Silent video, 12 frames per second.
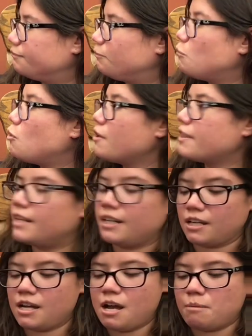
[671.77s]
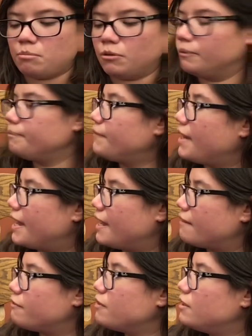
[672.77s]
more than a couple. I
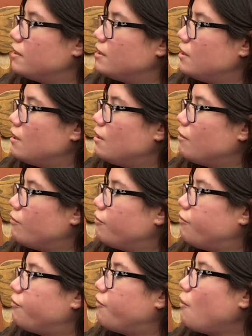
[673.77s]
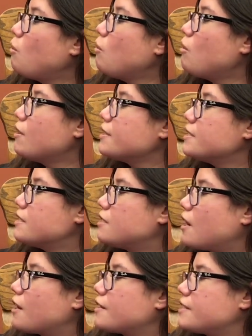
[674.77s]
have four
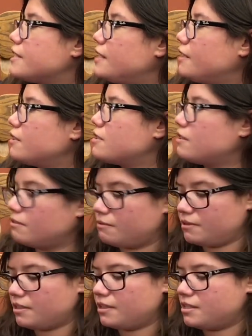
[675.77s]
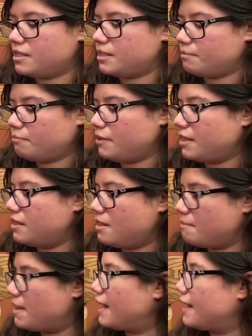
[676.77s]
stars here, so we're going to spread
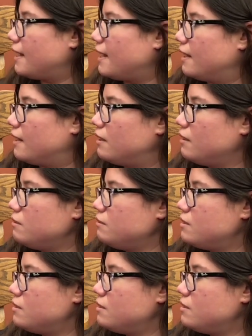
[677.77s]
them out.